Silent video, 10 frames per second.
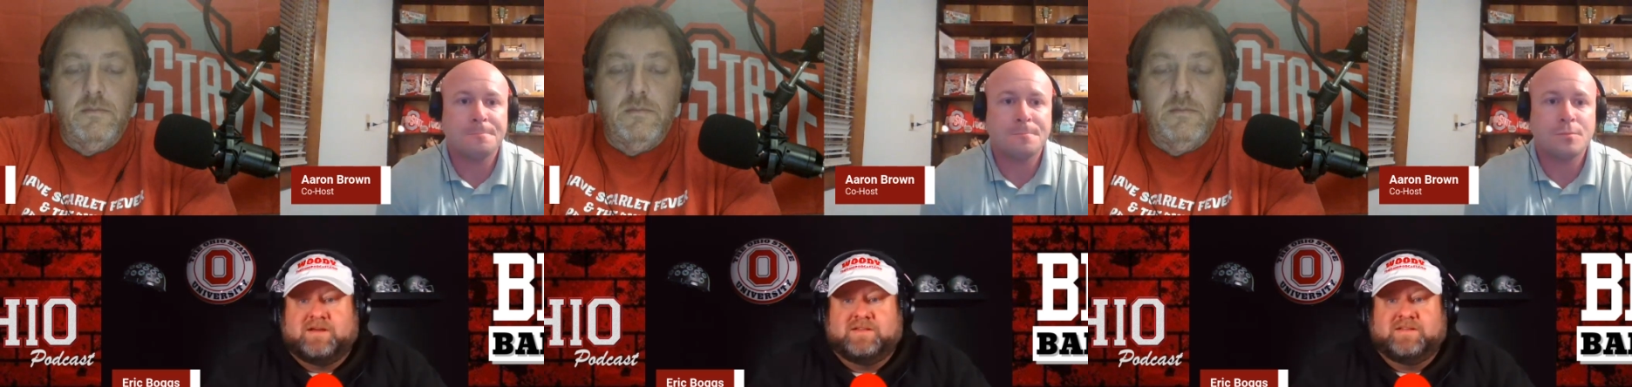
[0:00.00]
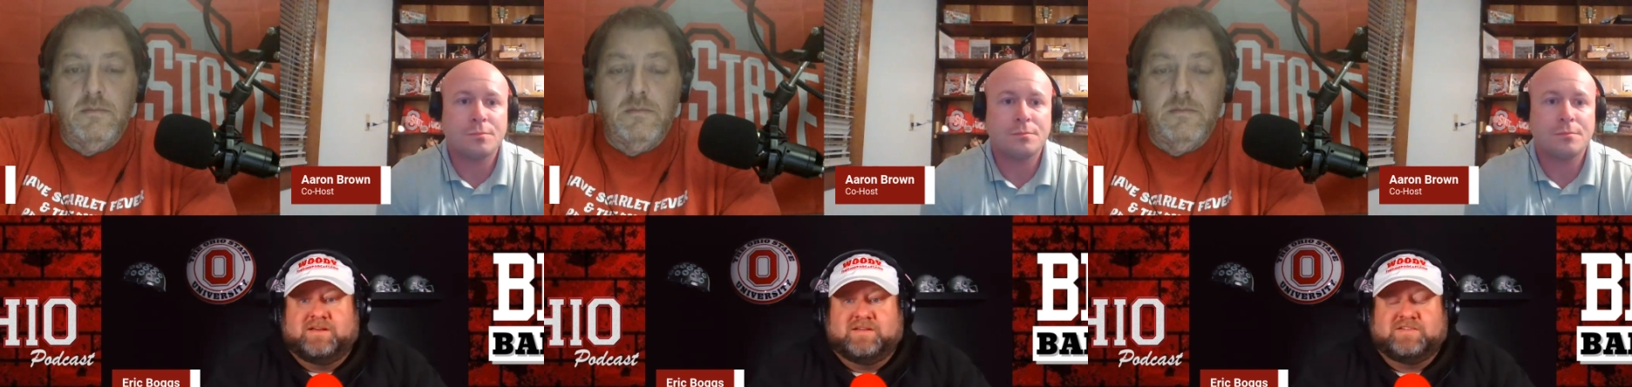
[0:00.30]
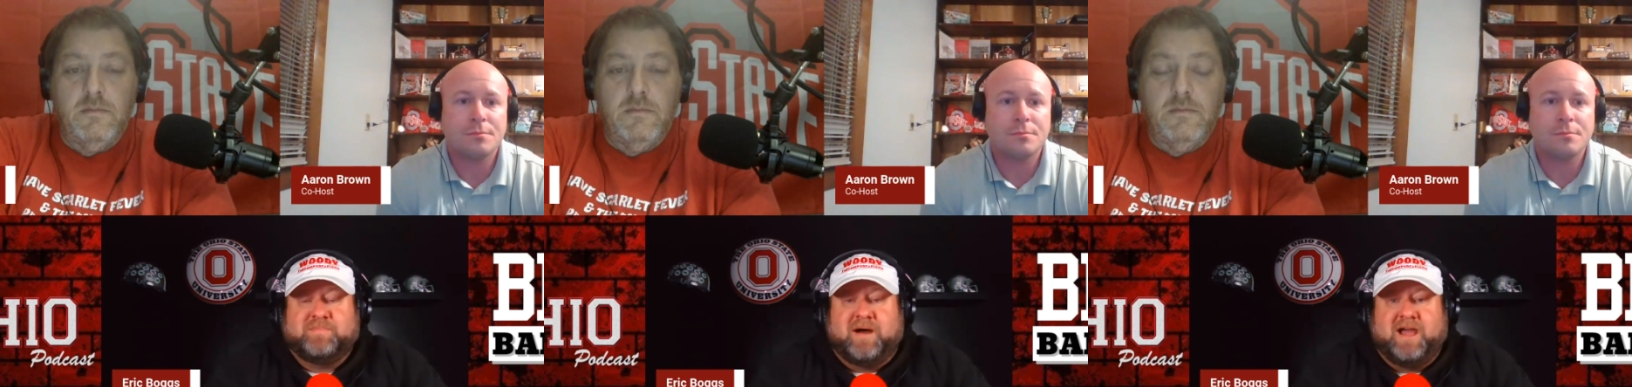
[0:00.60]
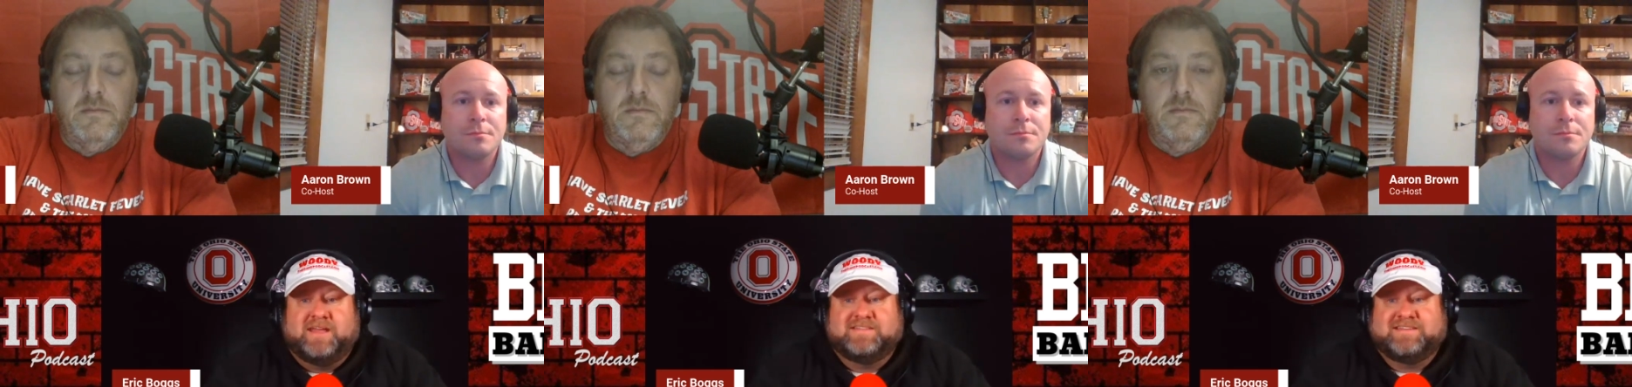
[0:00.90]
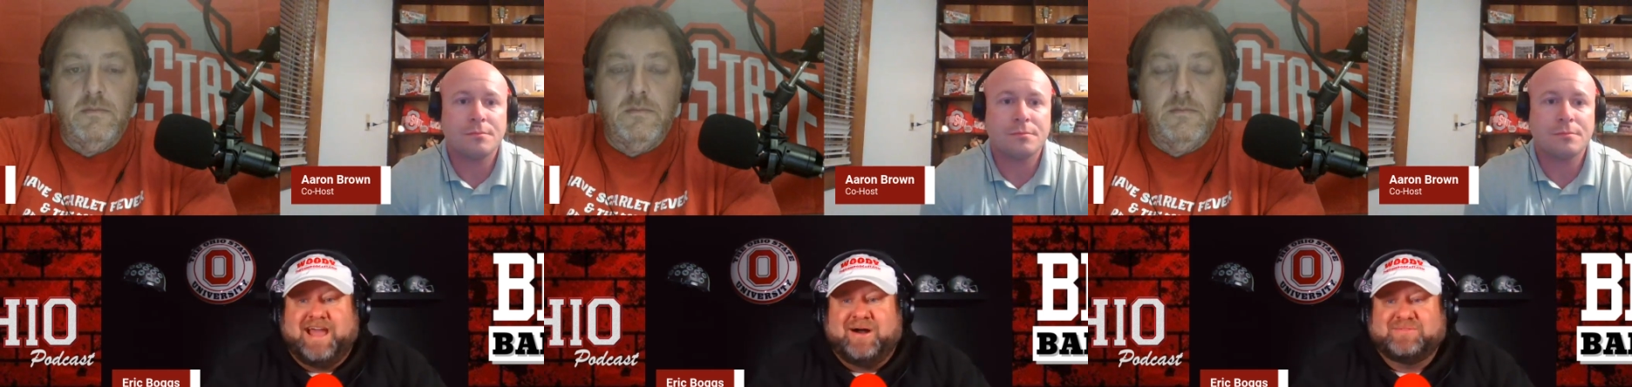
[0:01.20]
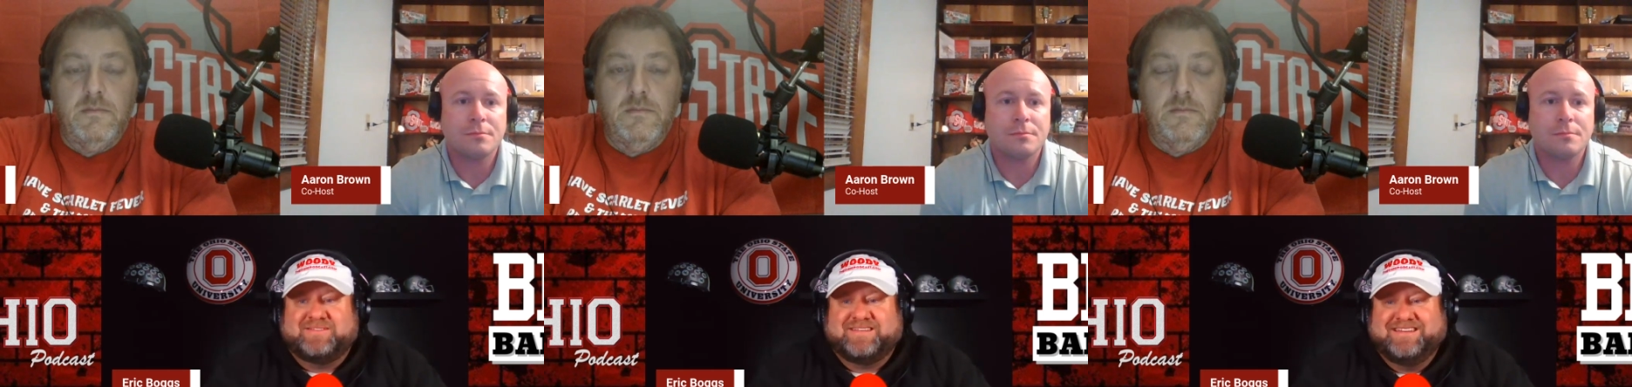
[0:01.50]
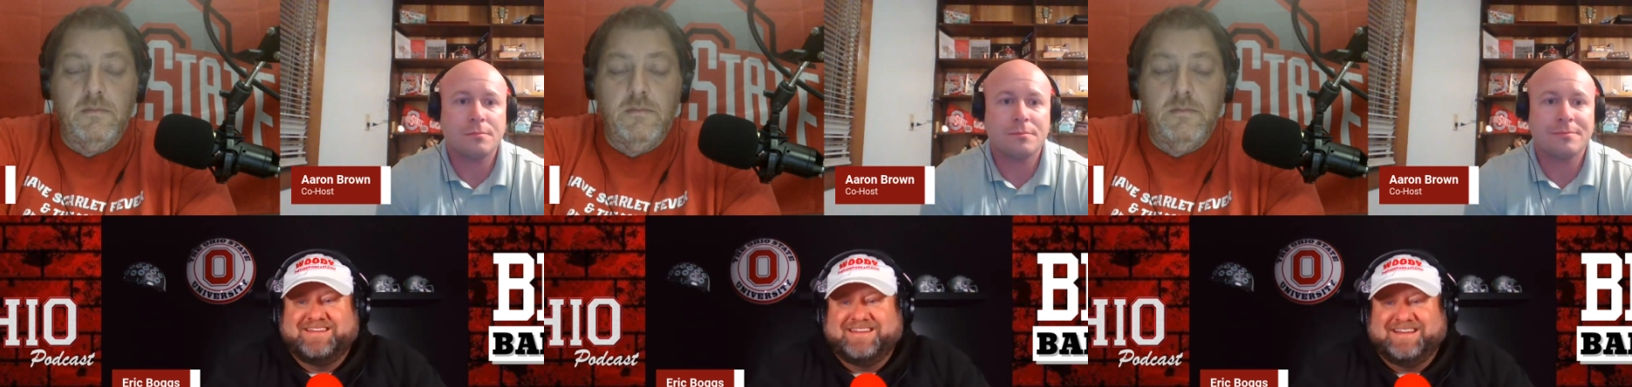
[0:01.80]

Speaker 1: and uh, spying scouts